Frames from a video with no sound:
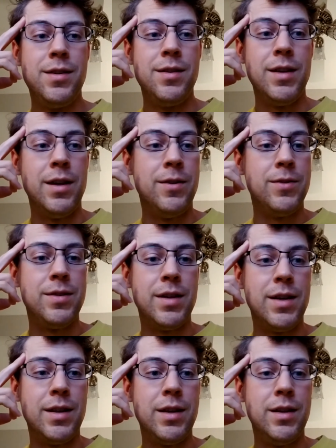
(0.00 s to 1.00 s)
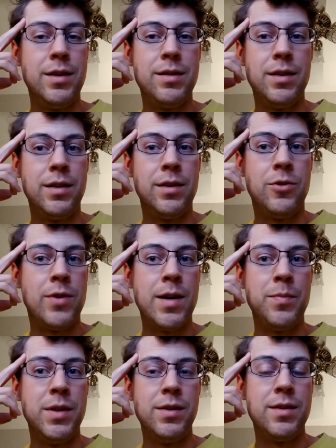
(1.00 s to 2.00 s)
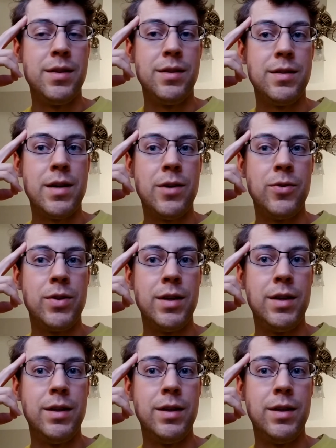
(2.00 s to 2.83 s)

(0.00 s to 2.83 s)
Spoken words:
They don't say. They just like to drop these things out